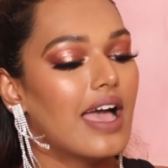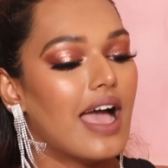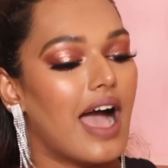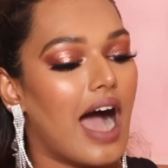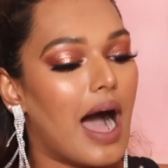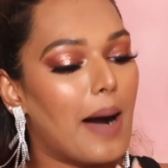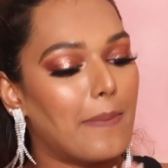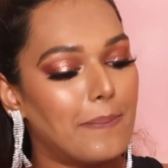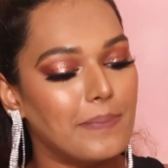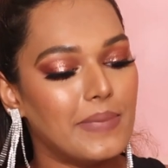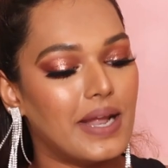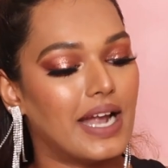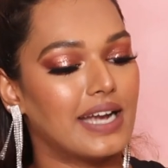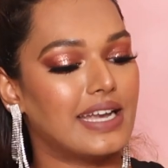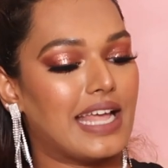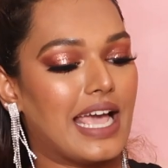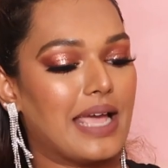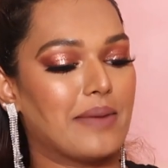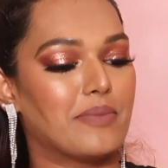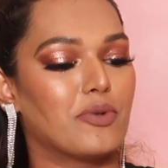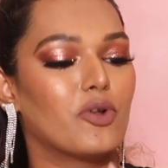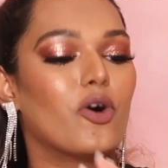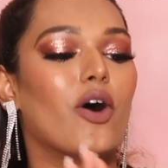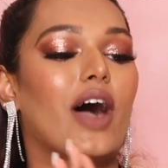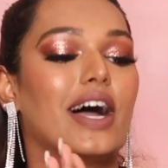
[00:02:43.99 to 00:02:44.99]
Apna
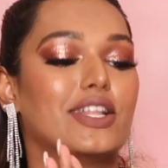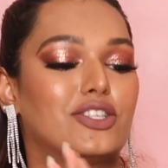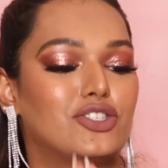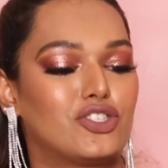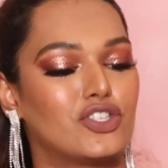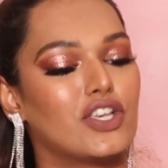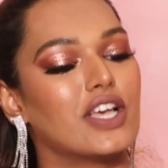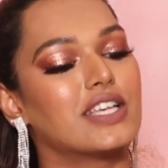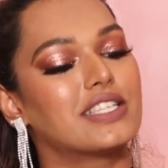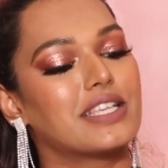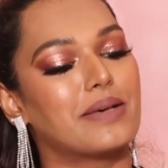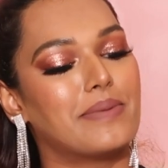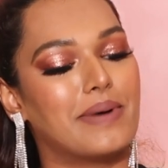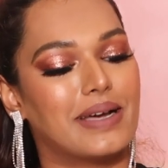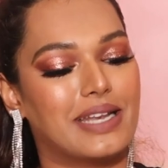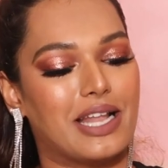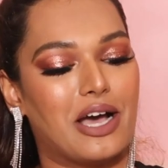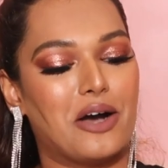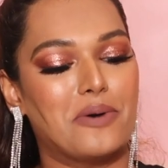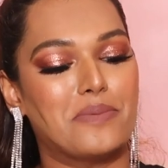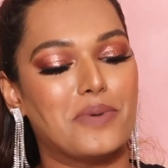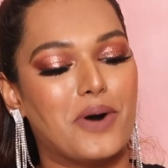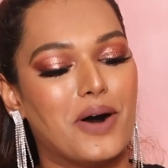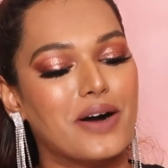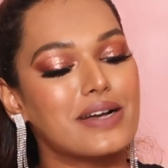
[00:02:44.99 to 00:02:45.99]
time lo, achche se
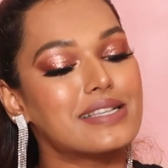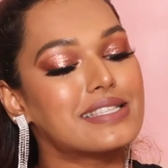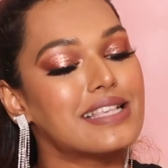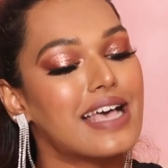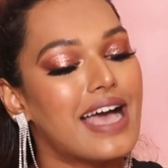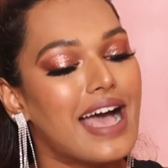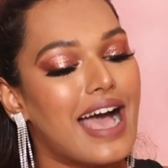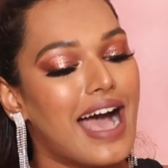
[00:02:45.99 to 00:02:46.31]
bana box.